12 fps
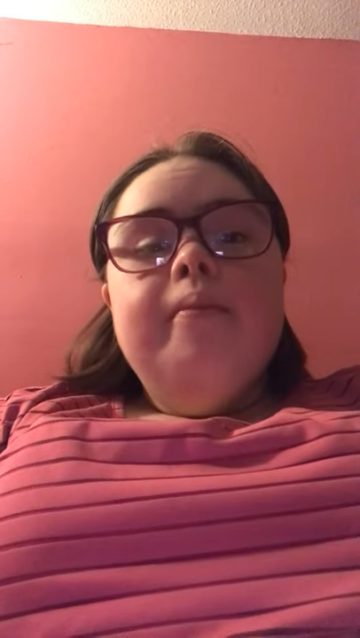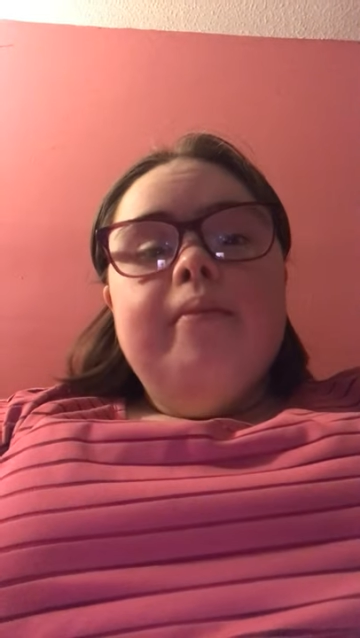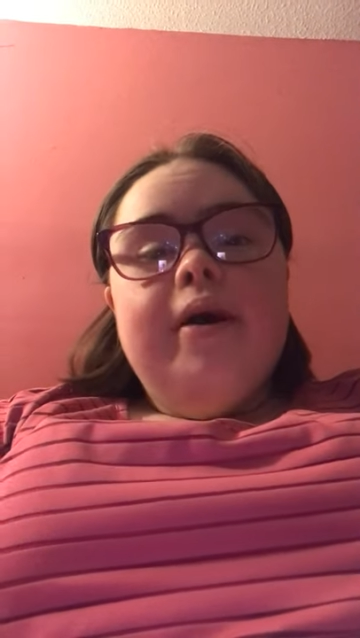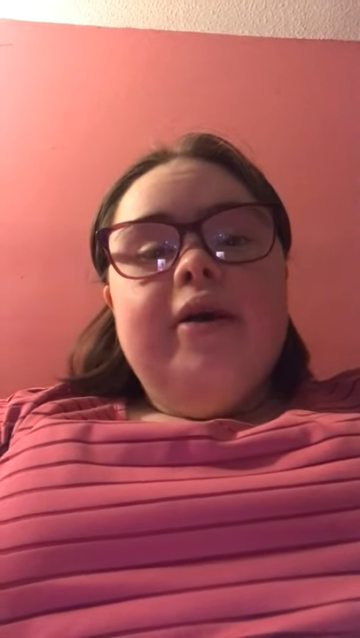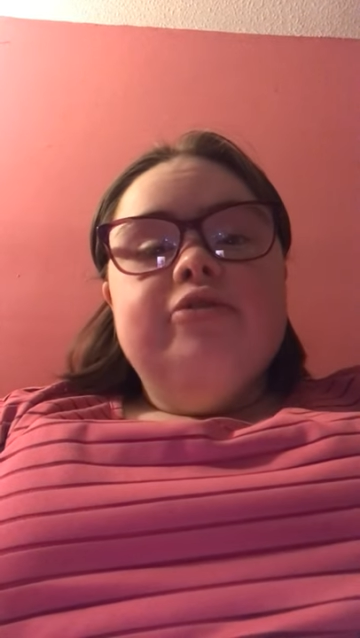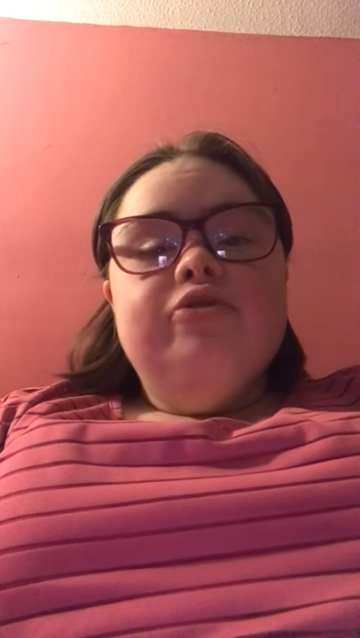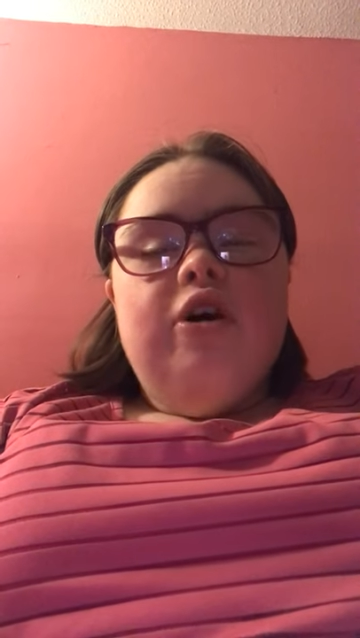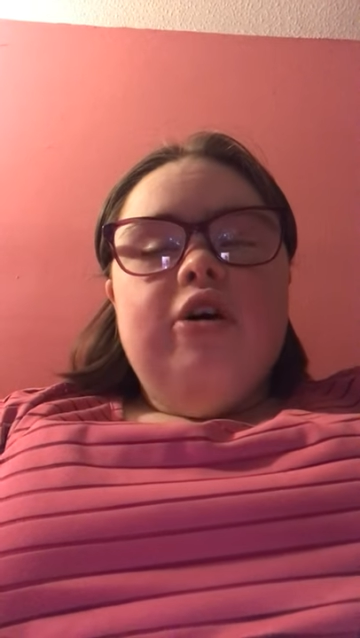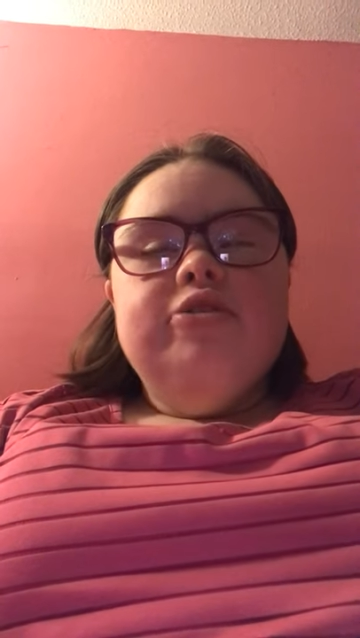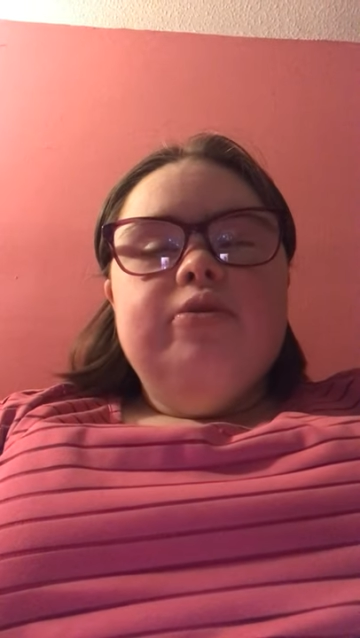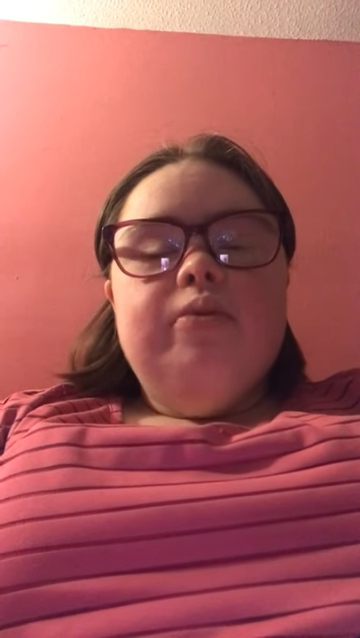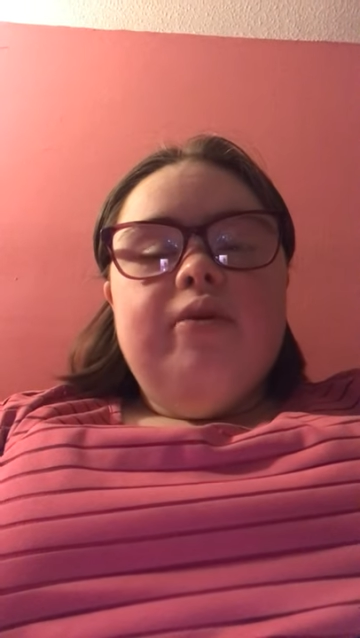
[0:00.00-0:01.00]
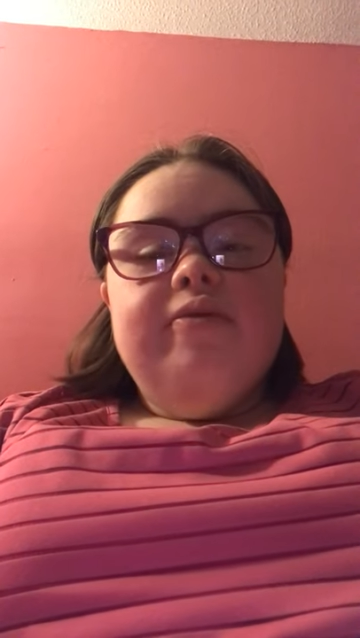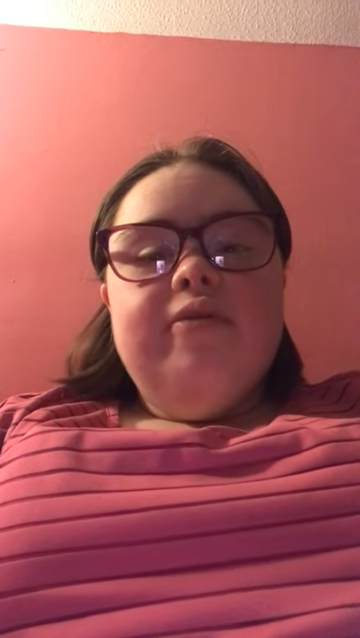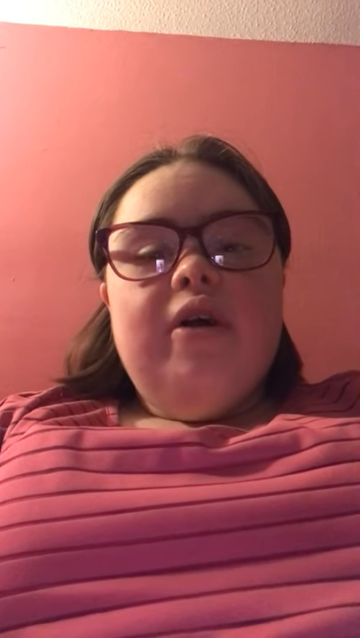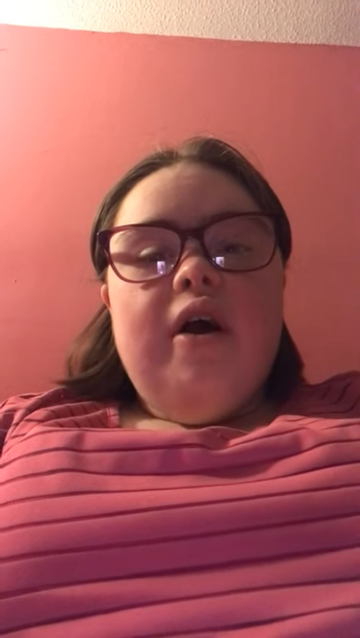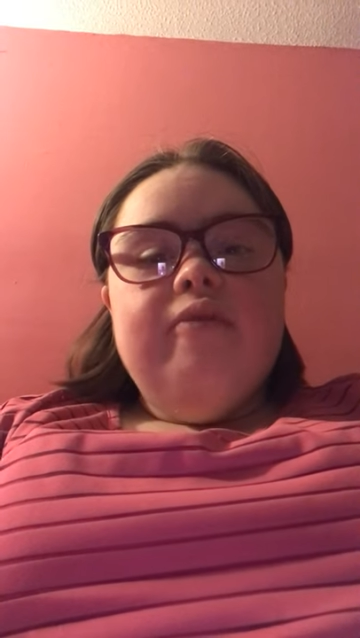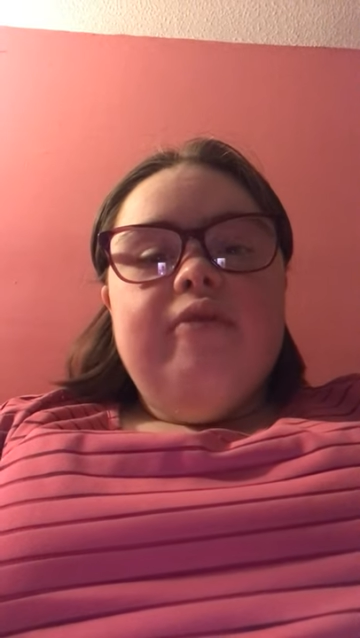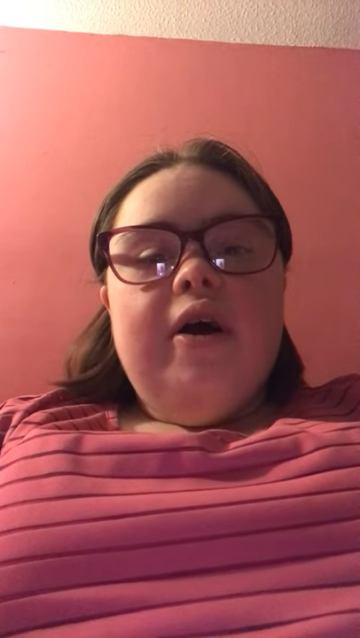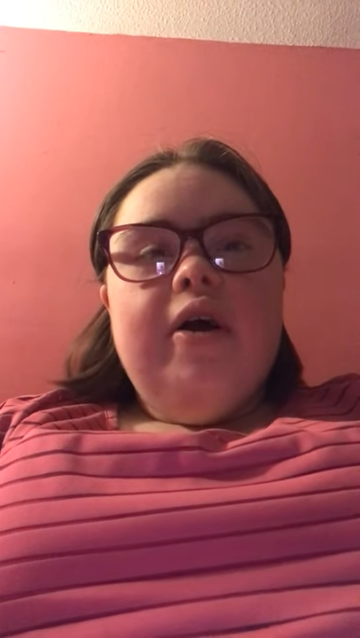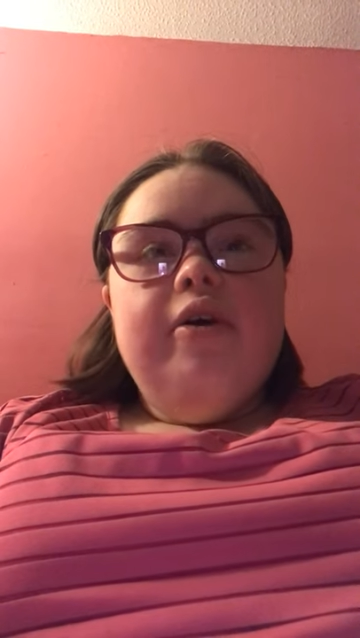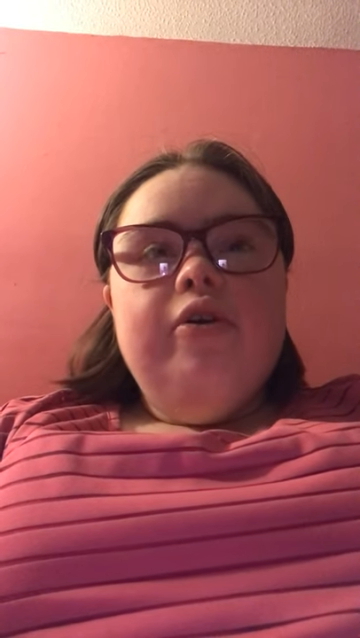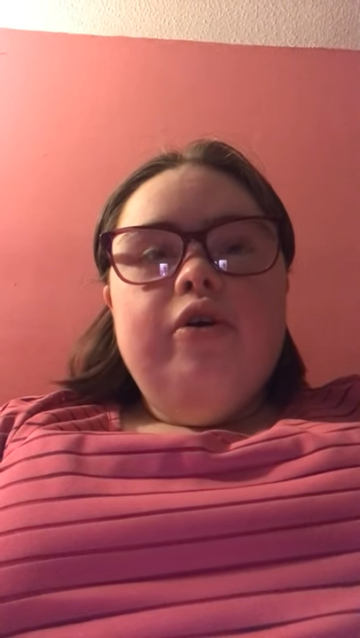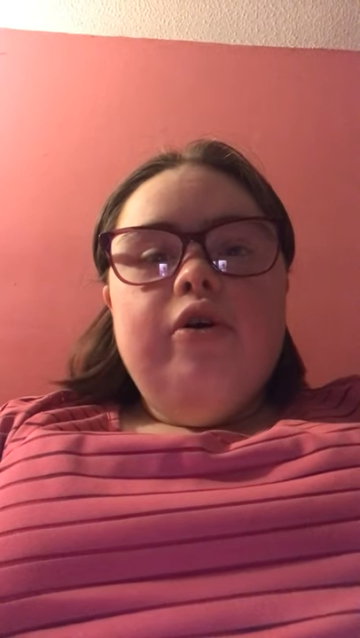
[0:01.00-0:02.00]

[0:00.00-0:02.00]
me and Josh, perfect girlfriend.